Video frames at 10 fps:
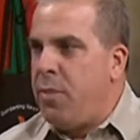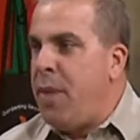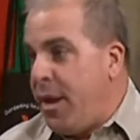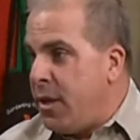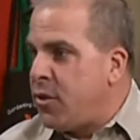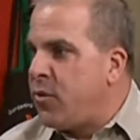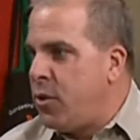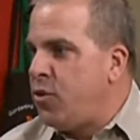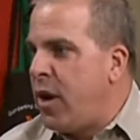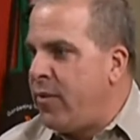want the maintenance
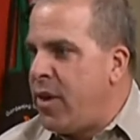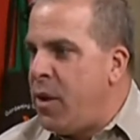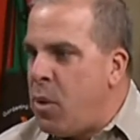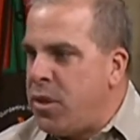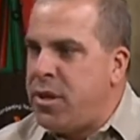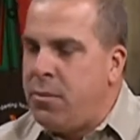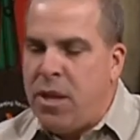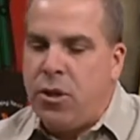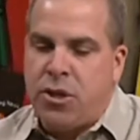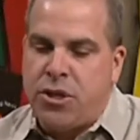for a driveway. They want something
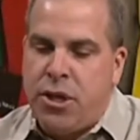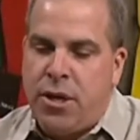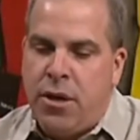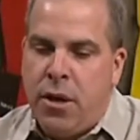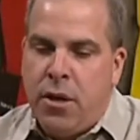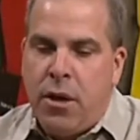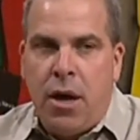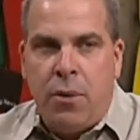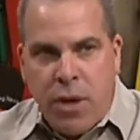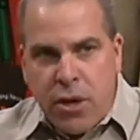that looks good.
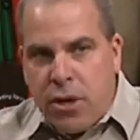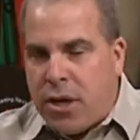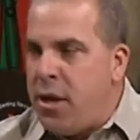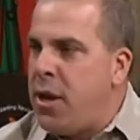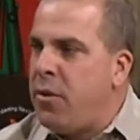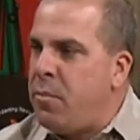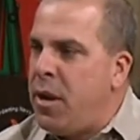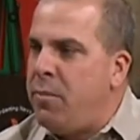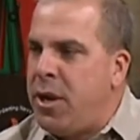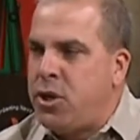We could look at another
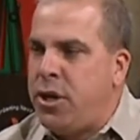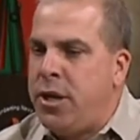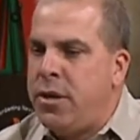picture